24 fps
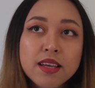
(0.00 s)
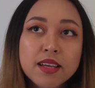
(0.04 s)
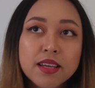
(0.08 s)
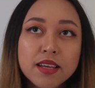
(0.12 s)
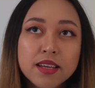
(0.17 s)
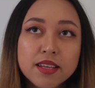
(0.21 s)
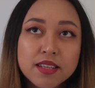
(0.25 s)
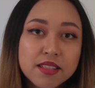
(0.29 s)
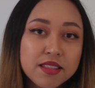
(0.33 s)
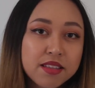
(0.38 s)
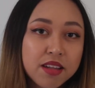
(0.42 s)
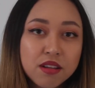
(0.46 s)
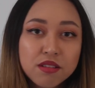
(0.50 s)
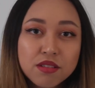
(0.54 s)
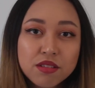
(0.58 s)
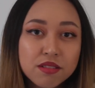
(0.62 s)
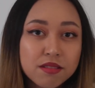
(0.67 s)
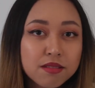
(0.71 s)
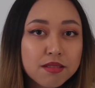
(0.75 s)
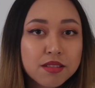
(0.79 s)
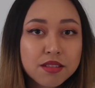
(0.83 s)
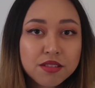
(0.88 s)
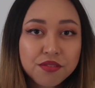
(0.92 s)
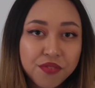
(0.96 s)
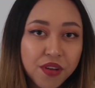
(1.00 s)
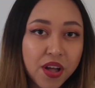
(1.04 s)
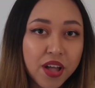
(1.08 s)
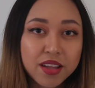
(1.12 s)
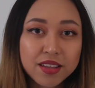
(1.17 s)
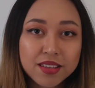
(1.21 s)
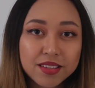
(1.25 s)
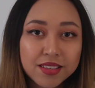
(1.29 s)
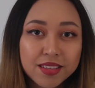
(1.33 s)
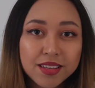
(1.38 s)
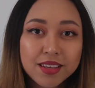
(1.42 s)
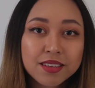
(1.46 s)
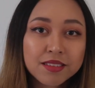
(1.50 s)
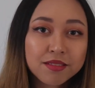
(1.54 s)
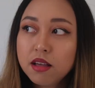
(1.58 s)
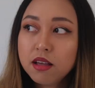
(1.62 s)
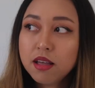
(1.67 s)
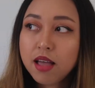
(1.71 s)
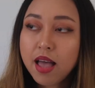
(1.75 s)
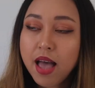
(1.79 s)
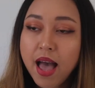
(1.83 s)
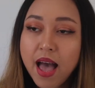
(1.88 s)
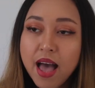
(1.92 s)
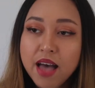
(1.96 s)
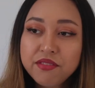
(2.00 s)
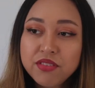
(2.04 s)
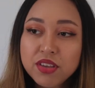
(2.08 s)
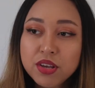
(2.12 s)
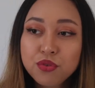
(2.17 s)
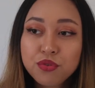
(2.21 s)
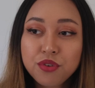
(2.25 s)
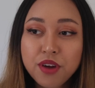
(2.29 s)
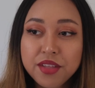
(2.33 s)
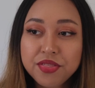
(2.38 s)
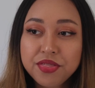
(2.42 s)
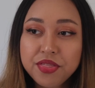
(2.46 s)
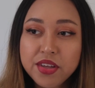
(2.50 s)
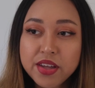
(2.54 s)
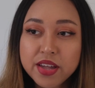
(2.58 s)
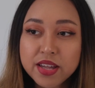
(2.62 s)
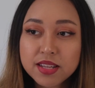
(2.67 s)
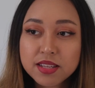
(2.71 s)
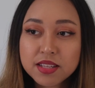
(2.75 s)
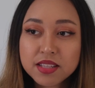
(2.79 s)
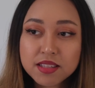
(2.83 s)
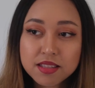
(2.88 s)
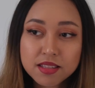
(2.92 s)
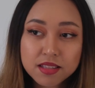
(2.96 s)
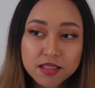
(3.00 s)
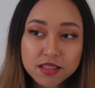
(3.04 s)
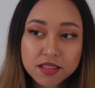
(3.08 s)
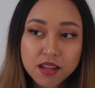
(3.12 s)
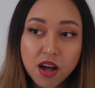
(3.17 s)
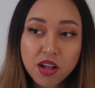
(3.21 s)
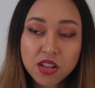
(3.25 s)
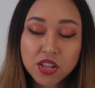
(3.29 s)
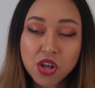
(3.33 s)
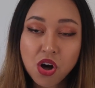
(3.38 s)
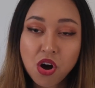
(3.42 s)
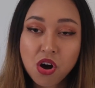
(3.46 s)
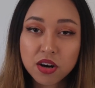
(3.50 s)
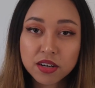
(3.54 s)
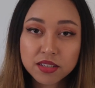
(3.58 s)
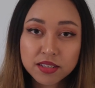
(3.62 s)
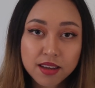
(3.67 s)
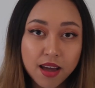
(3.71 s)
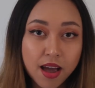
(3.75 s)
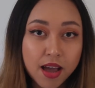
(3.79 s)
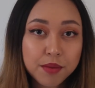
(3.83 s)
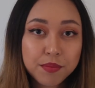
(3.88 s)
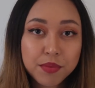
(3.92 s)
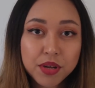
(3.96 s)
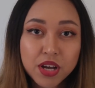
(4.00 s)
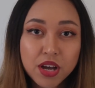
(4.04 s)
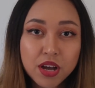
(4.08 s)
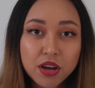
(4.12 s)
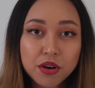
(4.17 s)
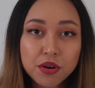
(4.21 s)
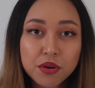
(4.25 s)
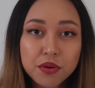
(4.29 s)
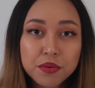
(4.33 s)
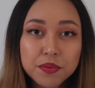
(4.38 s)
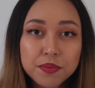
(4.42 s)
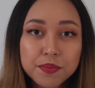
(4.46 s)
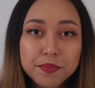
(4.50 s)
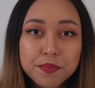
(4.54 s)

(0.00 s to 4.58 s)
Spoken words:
it sounds fun. Having read this a long time ago,